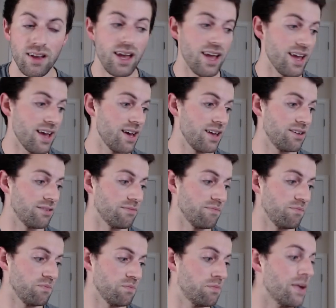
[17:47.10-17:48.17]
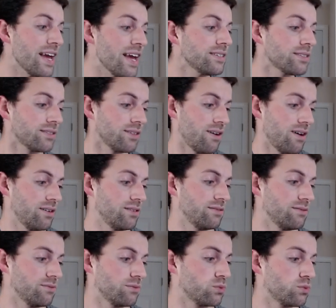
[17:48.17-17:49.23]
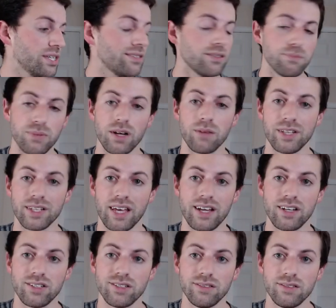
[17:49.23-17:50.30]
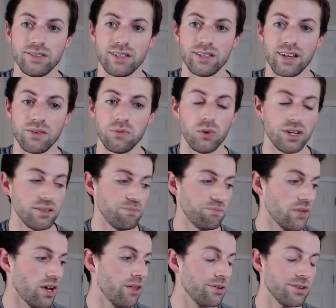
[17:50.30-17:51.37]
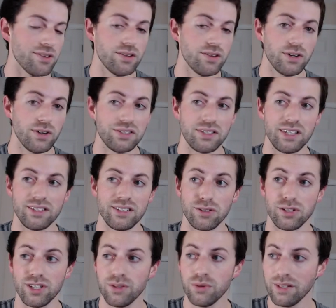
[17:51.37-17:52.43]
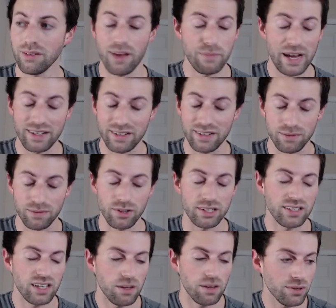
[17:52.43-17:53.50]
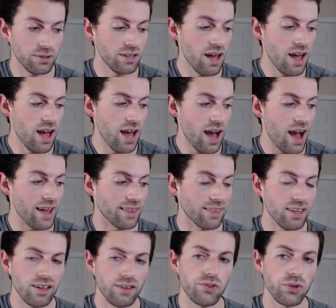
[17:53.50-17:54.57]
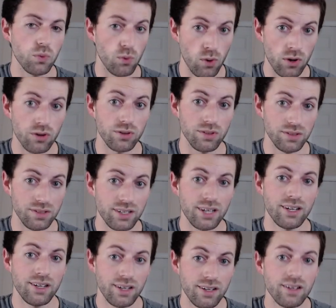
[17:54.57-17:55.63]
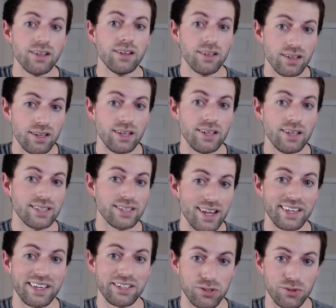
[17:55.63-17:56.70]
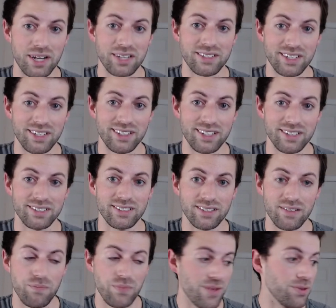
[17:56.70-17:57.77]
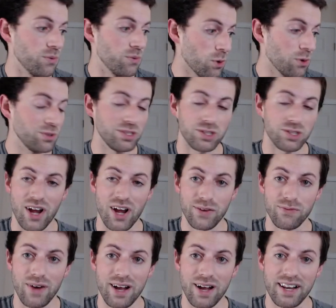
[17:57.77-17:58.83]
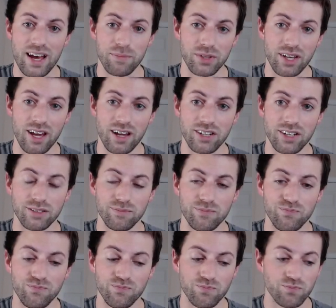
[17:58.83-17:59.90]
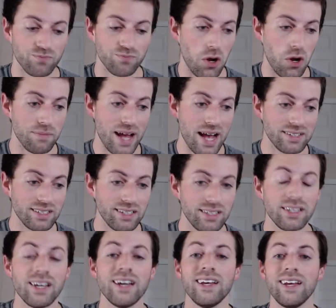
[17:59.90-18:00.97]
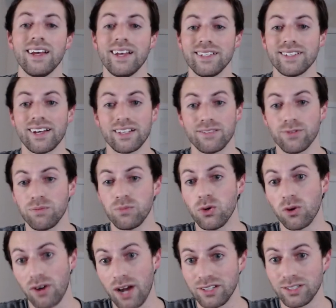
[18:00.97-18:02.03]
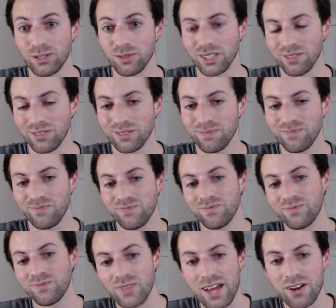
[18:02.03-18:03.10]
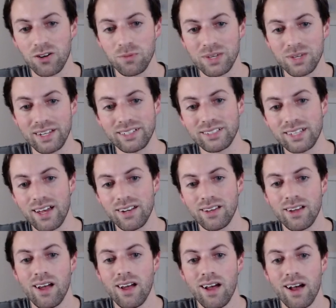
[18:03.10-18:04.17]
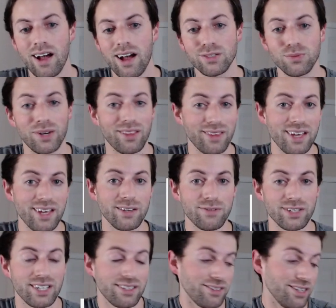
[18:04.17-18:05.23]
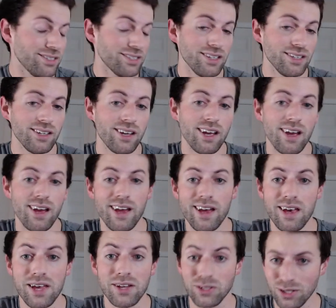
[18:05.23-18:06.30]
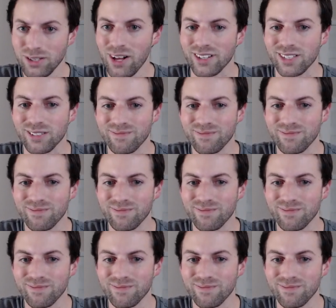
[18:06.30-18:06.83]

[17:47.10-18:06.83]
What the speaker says: And based on recent publications and what other universities are doing, MIT, for example, I think the world is getting interested in this, and the world is trying to find an application. All I'm asking is that it's from URI students. That all being said, I just want to thank you for listening, and good luck.